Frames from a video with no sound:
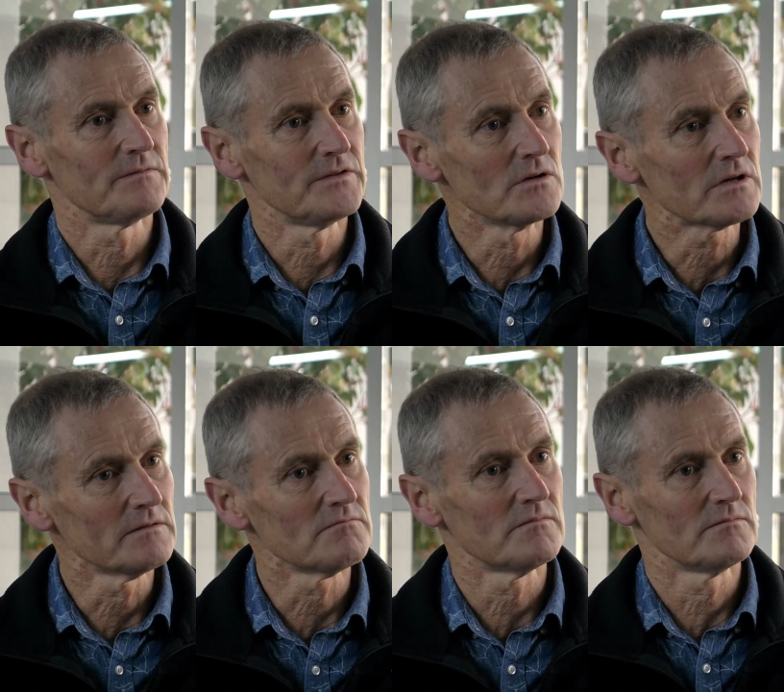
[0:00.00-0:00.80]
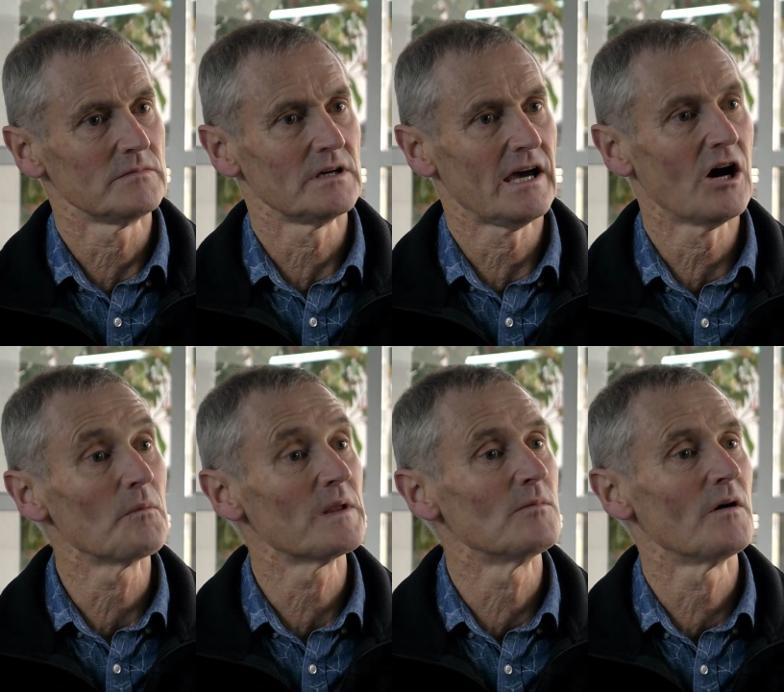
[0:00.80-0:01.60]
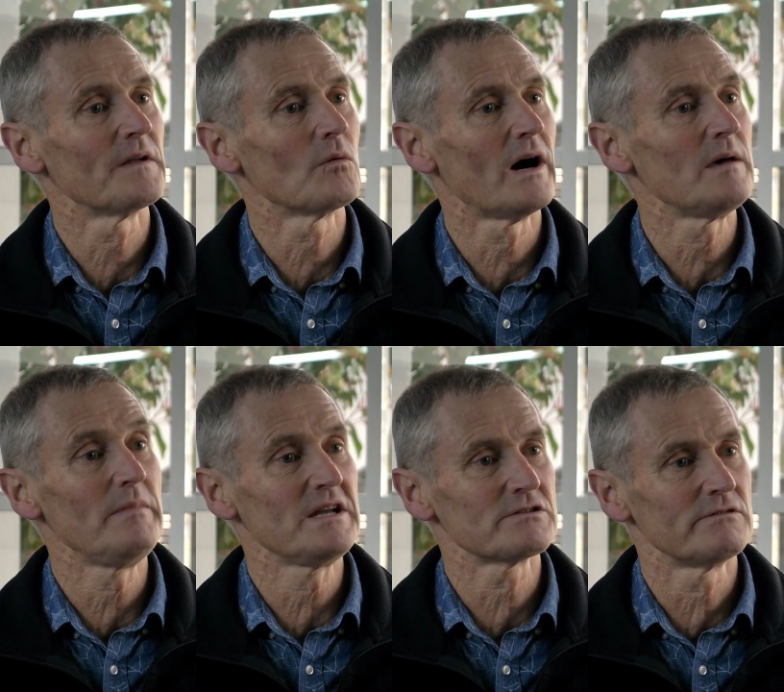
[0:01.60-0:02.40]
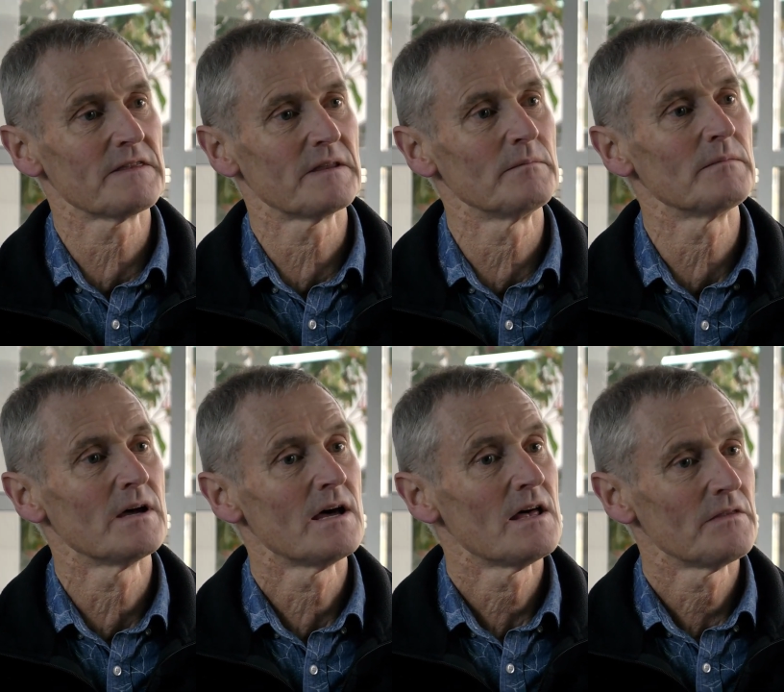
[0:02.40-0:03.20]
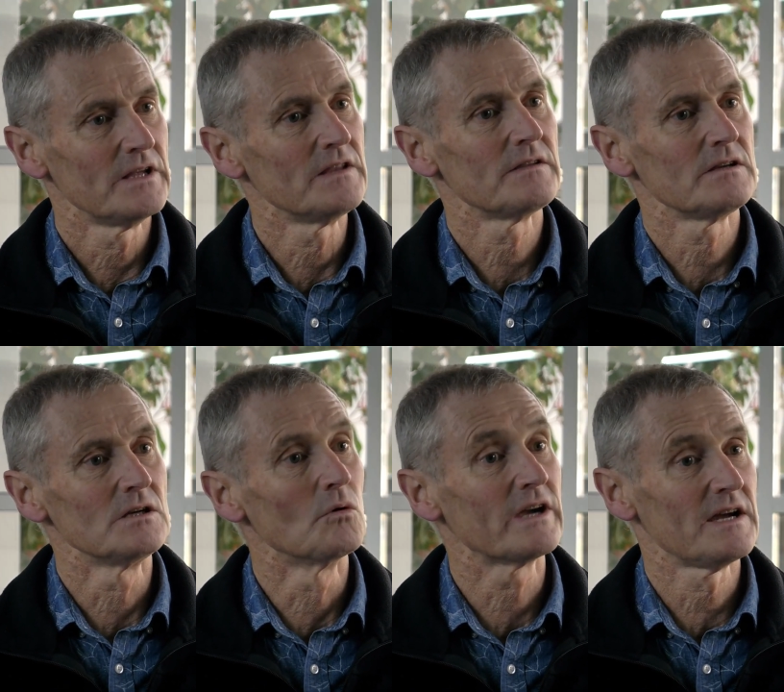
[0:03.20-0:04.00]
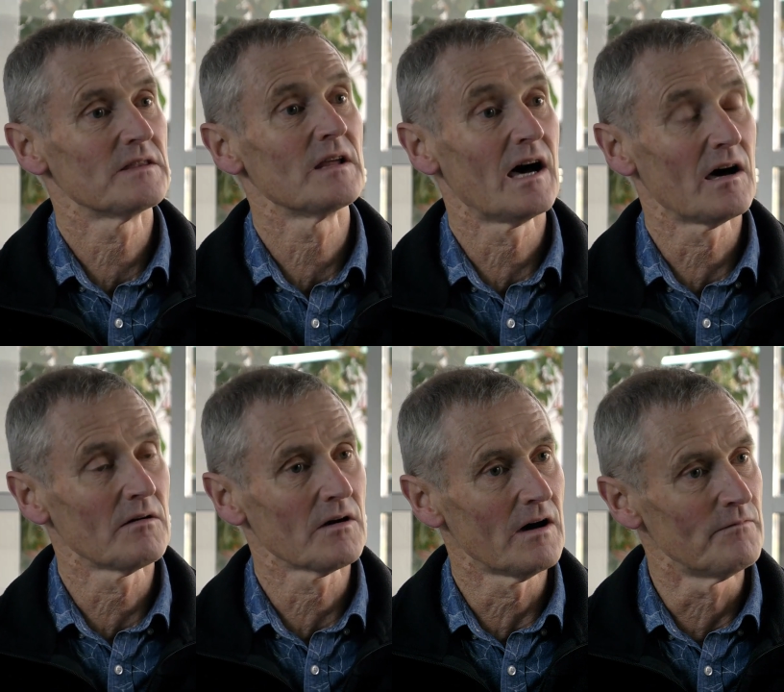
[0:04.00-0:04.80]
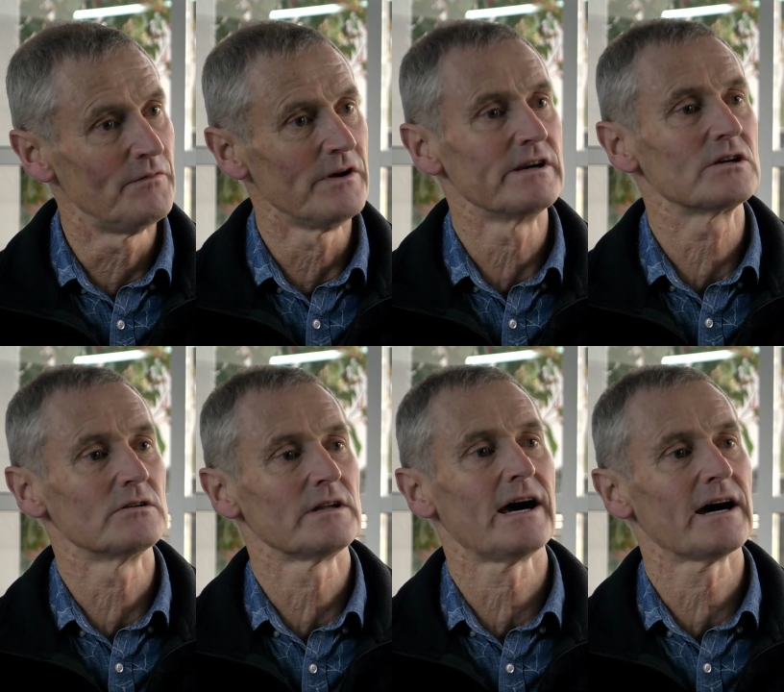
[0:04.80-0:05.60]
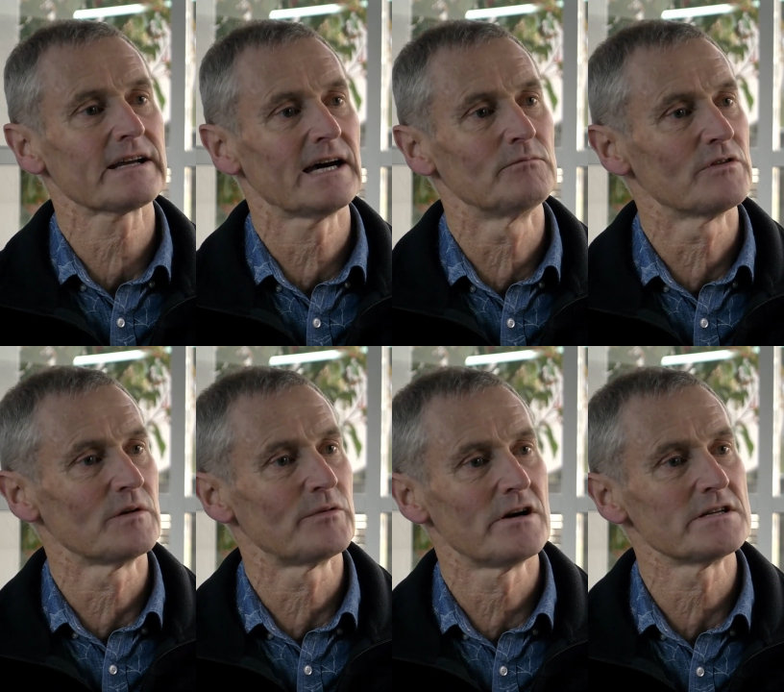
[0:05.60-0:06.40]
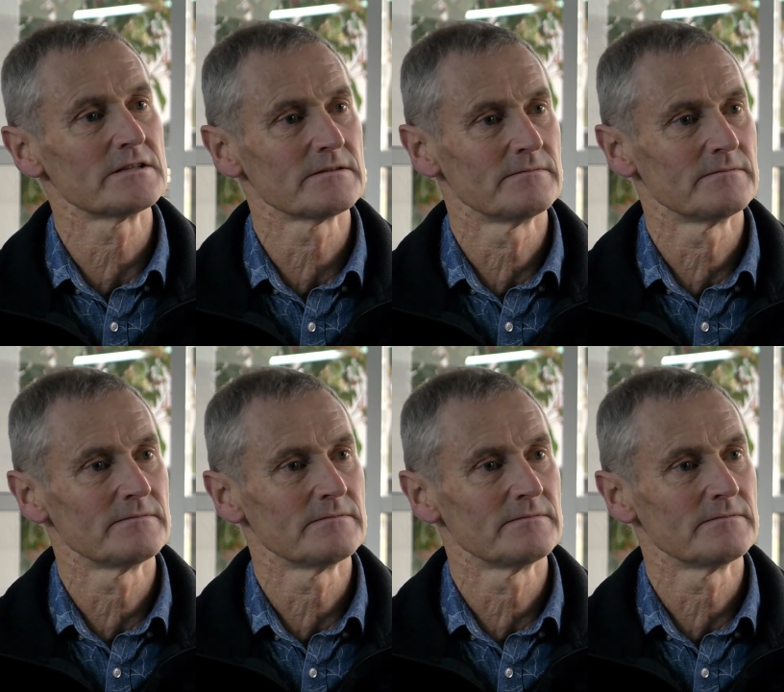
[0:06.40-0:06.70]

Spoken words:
If you can help them on their way, mentoring them, then you'll get a very good outcome with your project.